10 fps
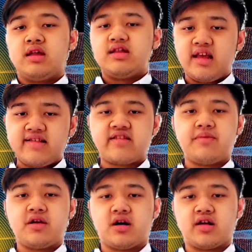This is
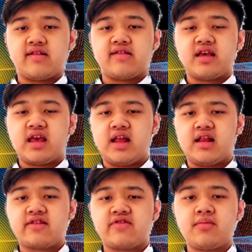because
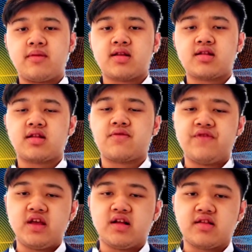electromagnetic
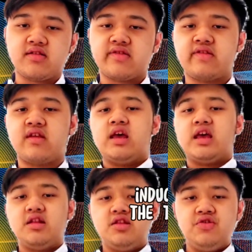fields
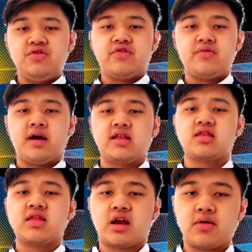induced by
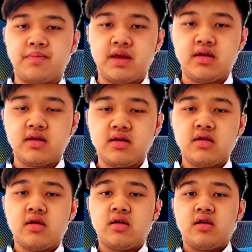the therapy
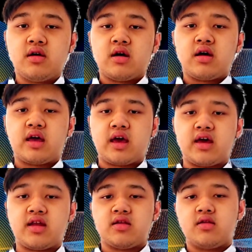
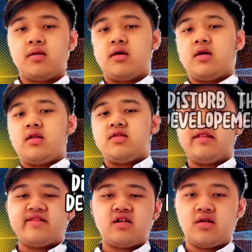can
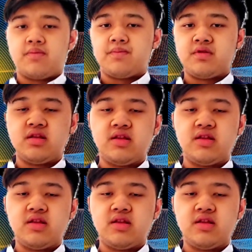disturb the